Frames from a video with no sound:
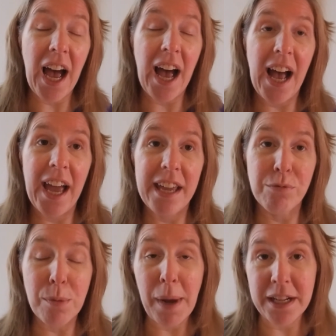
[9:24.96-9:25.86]
I
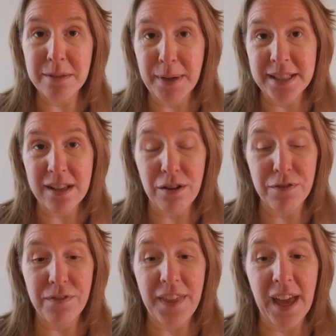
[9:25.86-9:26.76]
reminded
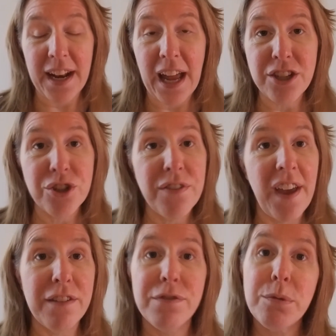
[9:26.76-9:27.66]
myself that I should have
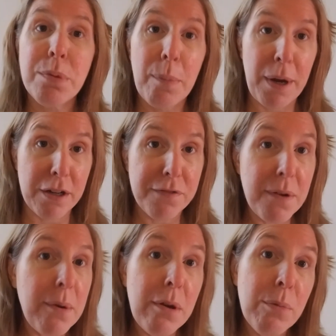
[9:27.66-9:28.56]
had food prepared for
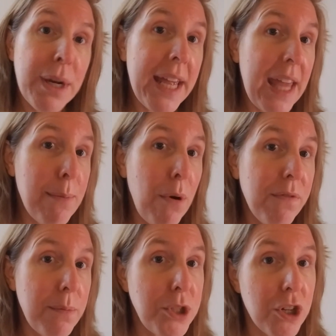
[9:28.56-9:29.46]
when I came home
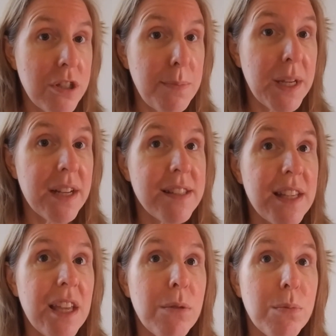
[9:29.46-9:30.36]
from church because
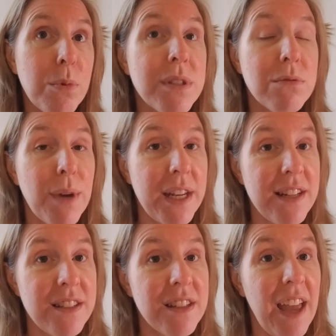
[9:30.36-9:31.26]
it wasn't ready
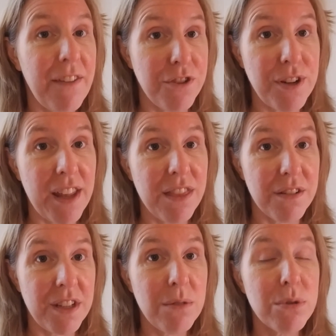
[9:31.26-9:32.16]
until after
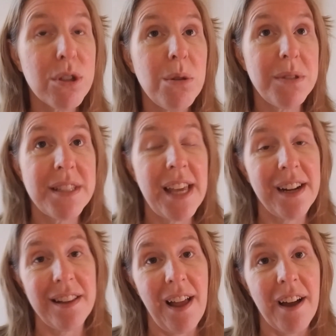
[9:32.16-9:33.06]
9.30. It was close to 10
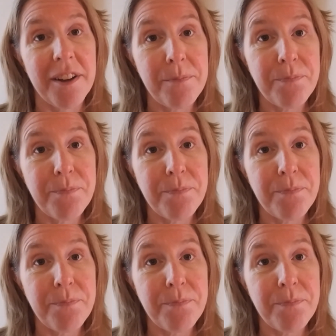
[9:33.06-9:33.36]
o'clock